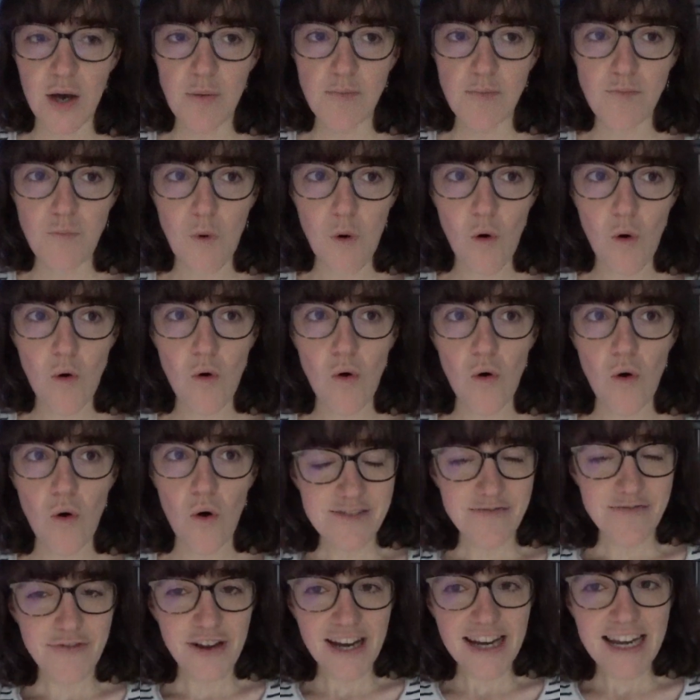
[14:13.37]
more
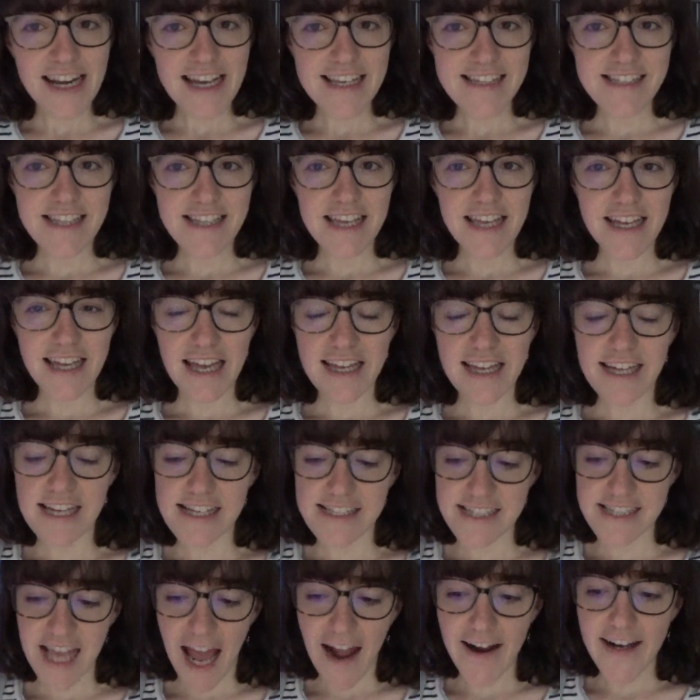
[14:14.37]
realistic in
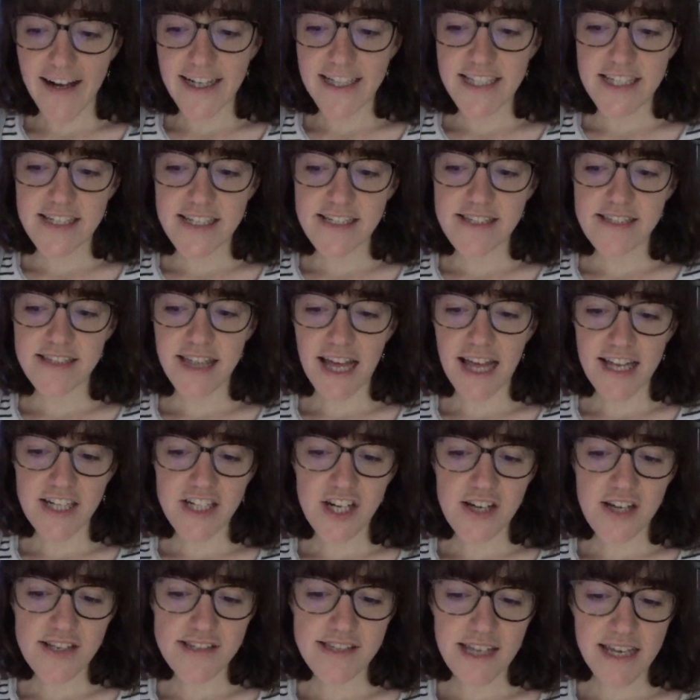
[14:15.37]
his characters than
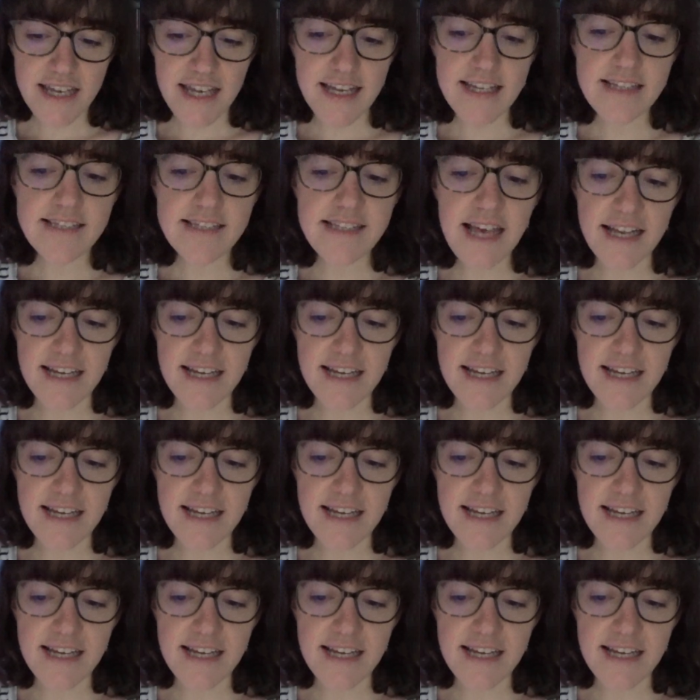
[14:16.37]
Charles Dickens,